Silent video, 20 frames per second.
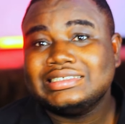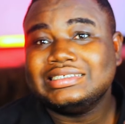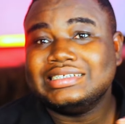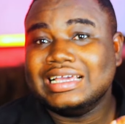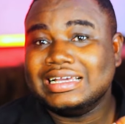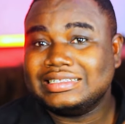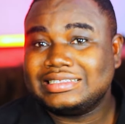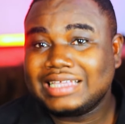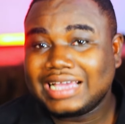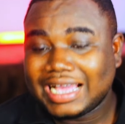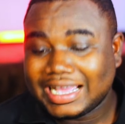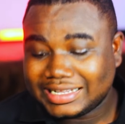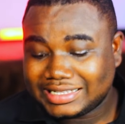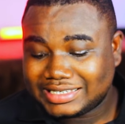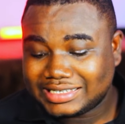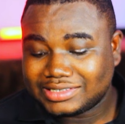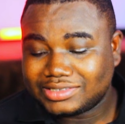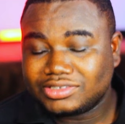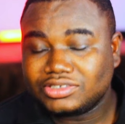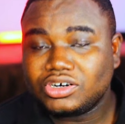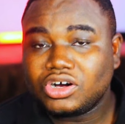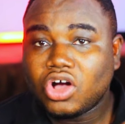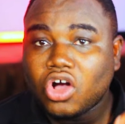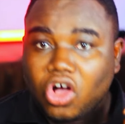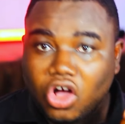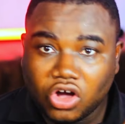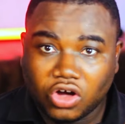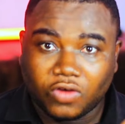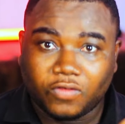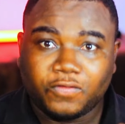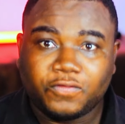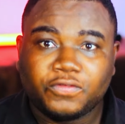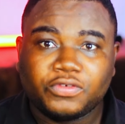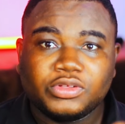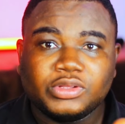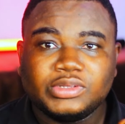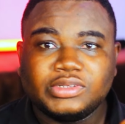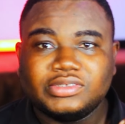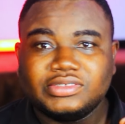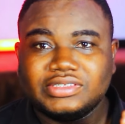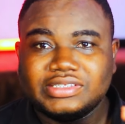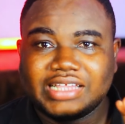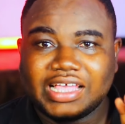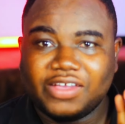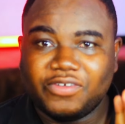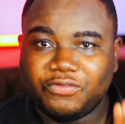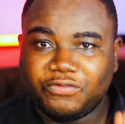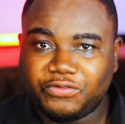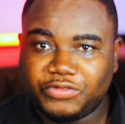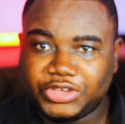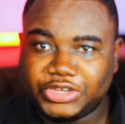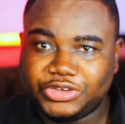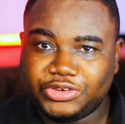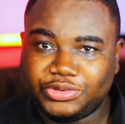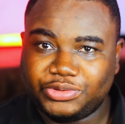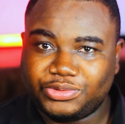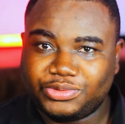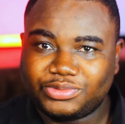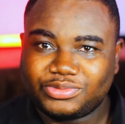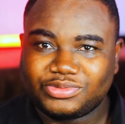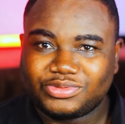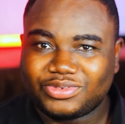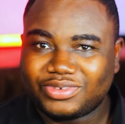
the title of the video,